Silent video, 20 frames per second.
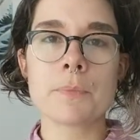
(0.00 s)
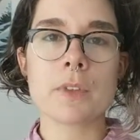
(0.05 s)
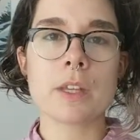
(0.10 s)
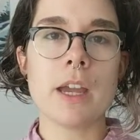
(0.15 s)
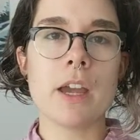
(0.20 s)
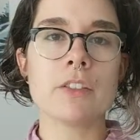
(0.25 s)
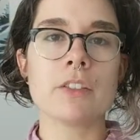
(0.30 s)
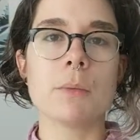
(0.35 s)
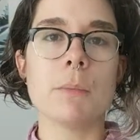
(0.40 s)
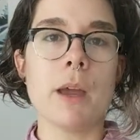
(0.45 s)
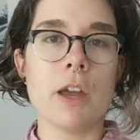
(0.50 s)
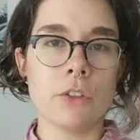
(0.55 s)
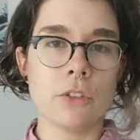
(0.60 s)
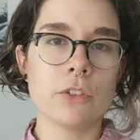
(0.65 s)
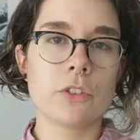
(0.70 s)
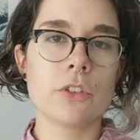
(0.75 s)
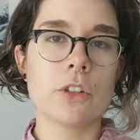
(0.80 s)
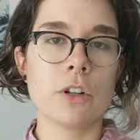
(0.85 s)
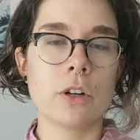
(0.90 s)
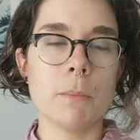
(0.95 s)

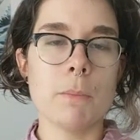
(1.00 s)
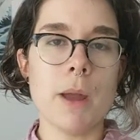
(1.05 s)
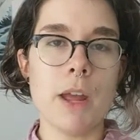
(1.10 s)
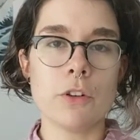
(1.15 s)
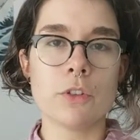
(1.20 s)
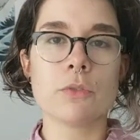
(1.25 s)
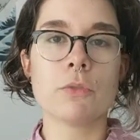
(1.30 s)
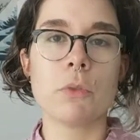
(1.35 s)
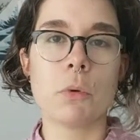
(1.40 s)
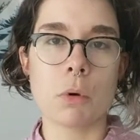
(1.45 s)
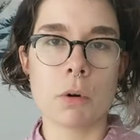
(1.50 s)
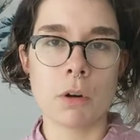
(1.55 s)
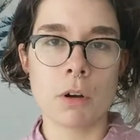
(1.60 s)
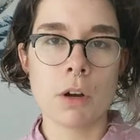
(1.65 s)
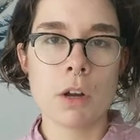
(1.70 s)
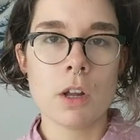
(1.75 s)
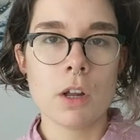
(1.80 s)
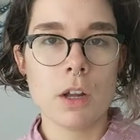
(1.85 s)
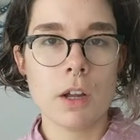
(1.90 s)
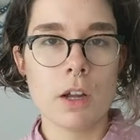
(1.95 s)
SMS that are meant for
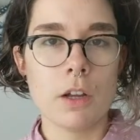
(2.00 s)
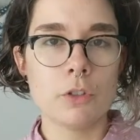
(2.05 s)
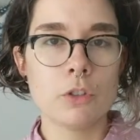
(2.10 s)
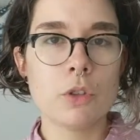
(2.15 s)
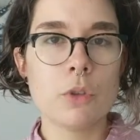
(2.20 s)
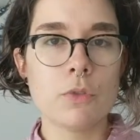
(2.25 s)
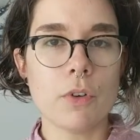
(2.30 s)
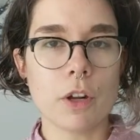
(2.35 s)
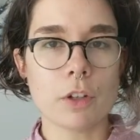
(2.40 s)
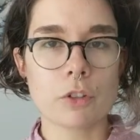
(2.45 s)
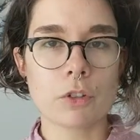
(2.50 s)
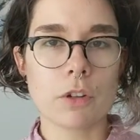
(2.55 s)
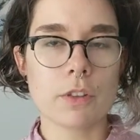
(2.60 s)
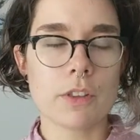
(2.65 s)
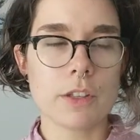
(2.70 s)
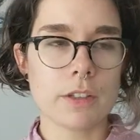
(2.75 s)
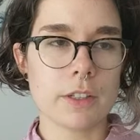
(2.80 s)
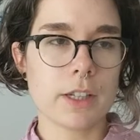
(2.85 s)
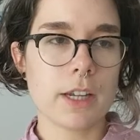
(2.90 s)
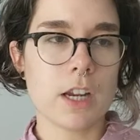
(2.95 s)
two-factor
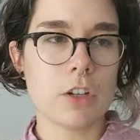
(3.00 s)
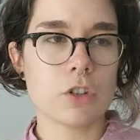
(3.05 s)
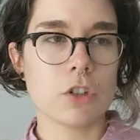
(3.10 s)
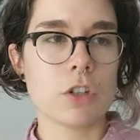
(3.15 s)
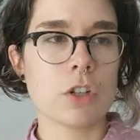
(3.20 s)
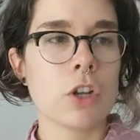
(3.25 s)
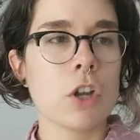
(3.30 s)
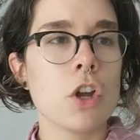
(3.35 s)
authentication.